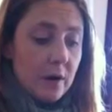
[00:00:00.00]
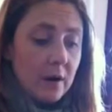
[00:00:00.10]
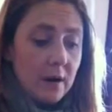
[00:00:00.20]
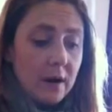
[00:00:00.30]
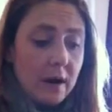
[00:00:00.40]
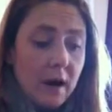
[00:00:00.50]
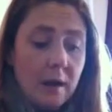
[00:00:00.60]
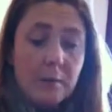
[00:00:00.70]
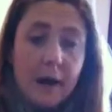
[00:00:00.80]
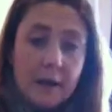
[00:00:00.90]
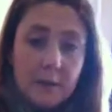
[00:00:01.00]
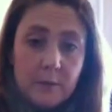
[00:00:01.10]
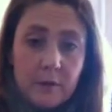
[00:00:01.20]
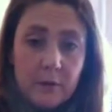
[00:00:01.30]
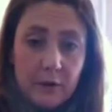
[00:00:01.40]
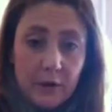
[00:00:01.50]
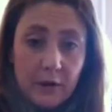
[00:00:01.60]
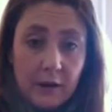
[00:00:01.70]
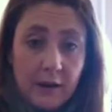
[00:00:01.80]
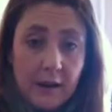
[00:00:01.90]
on my computer,